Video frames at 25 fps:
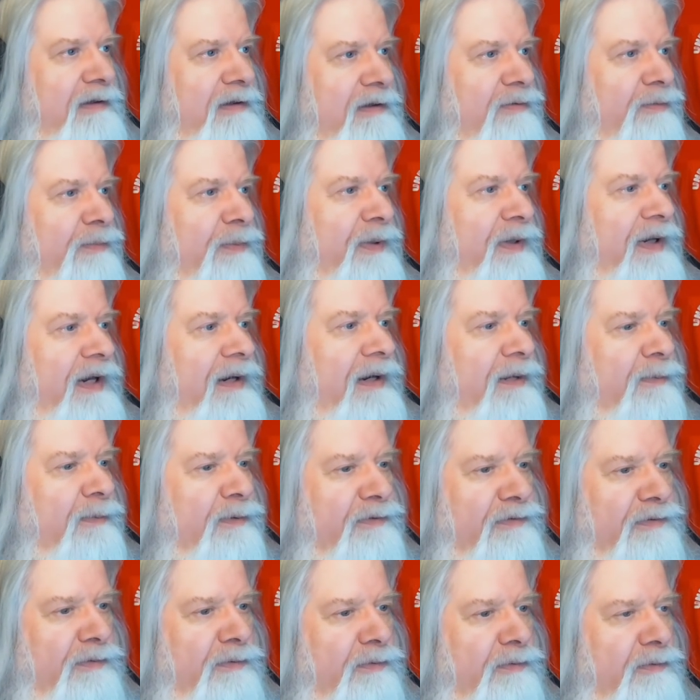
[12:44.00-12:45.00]
you've been able
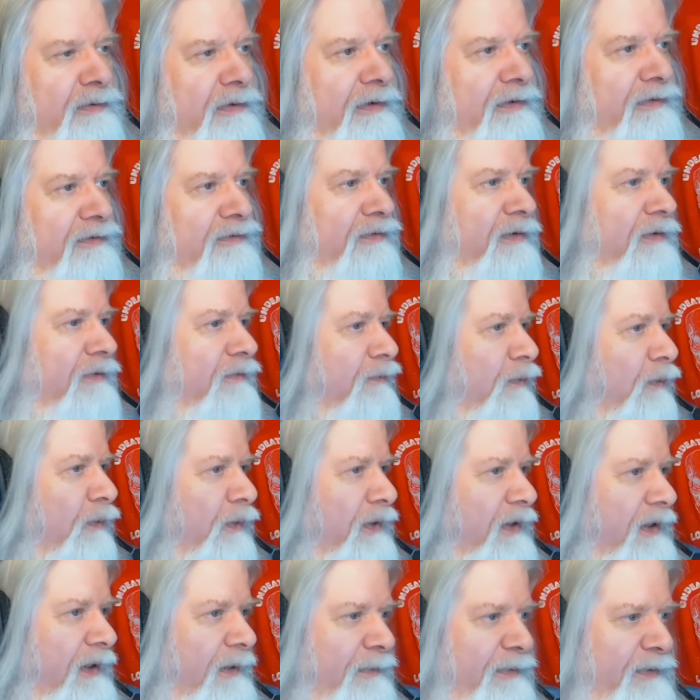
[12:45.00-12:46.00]
to largely
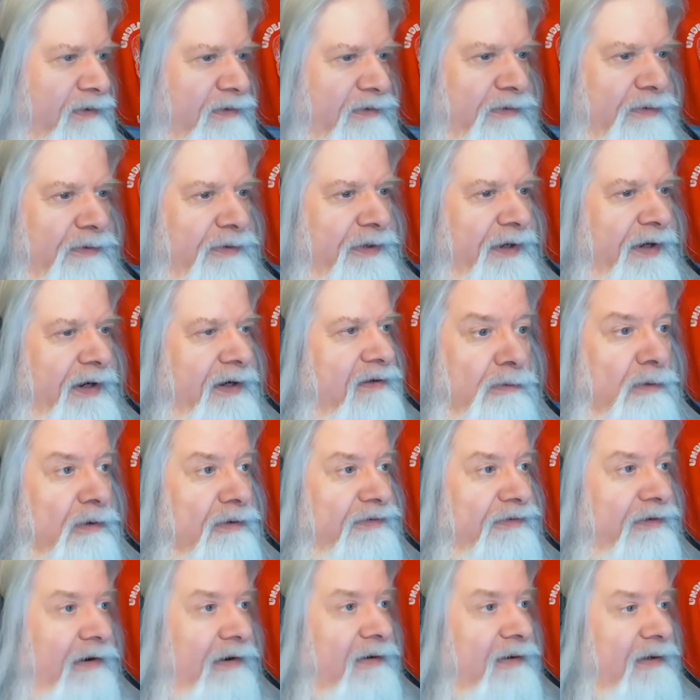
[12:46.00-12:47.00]
avoid up until now. Well,
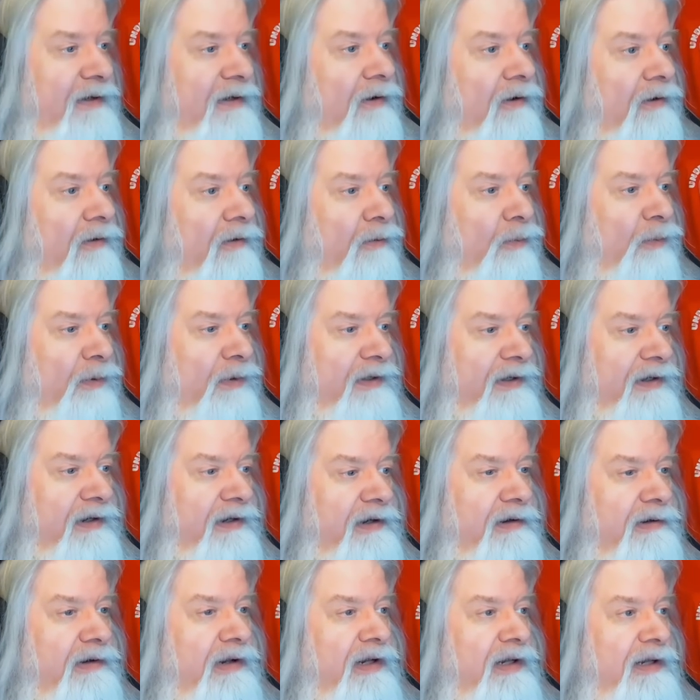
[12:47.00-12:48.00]
suddenly all
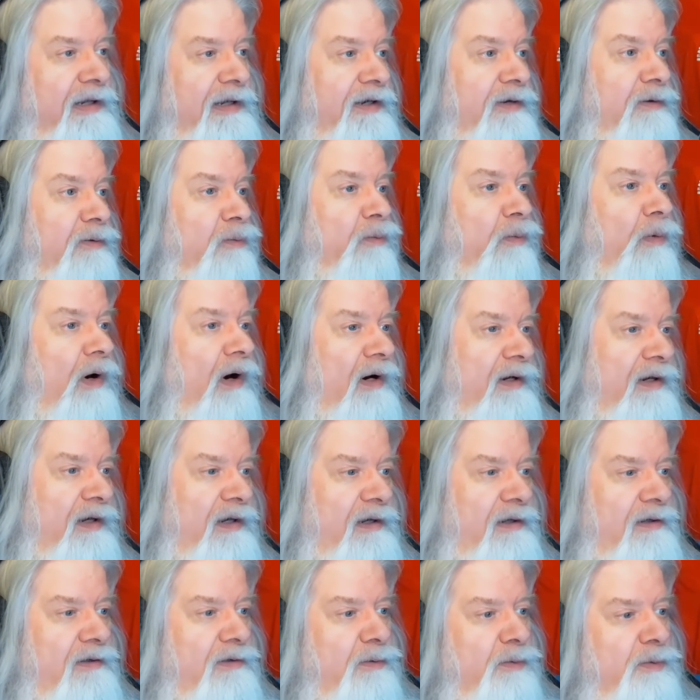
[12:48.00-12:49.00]
willy-nilly, you're
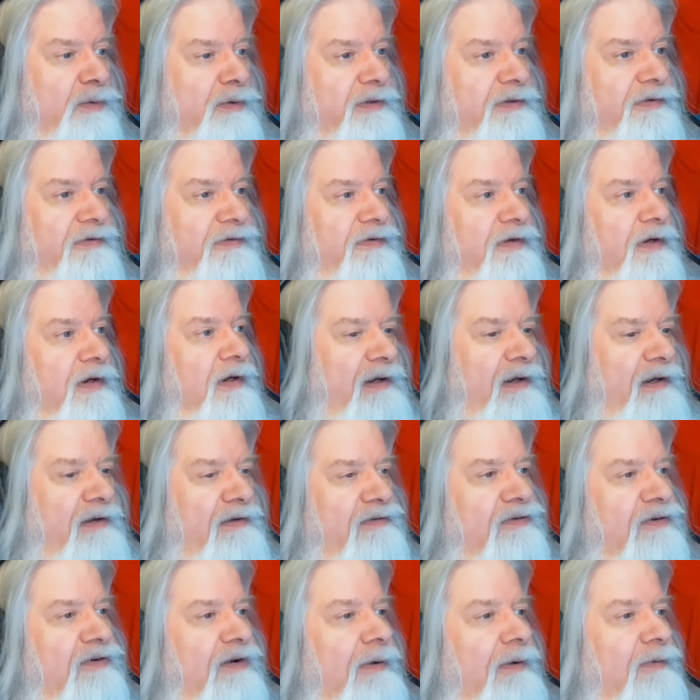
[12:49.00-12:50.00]
walking in the woods.
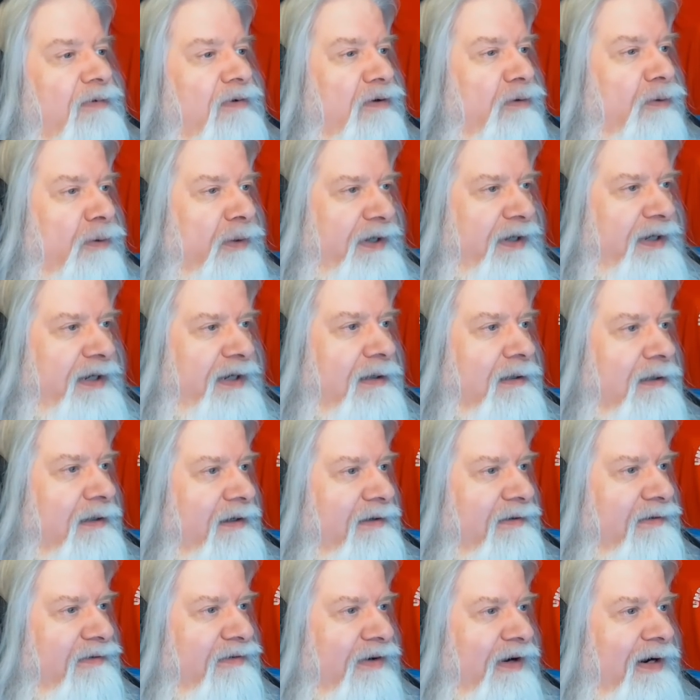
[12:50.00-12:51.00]
It's time to do a
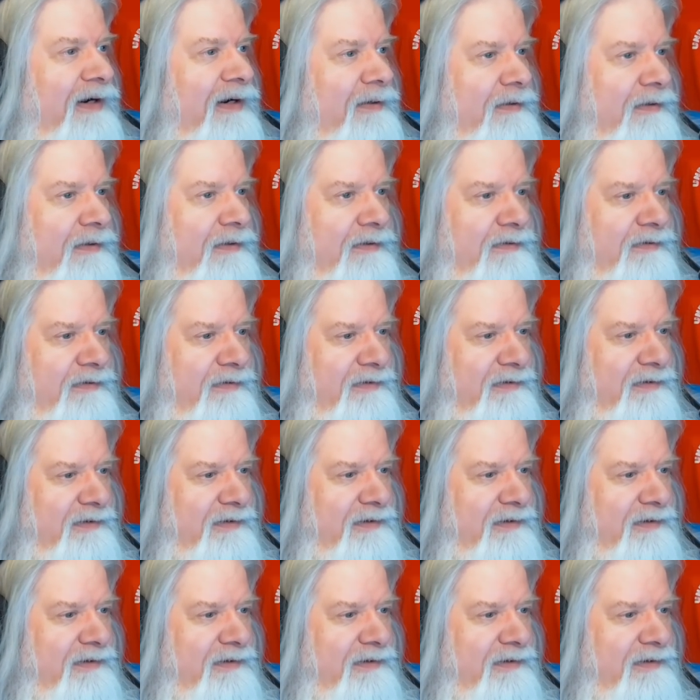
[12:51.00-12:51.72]
Gilligan's Island.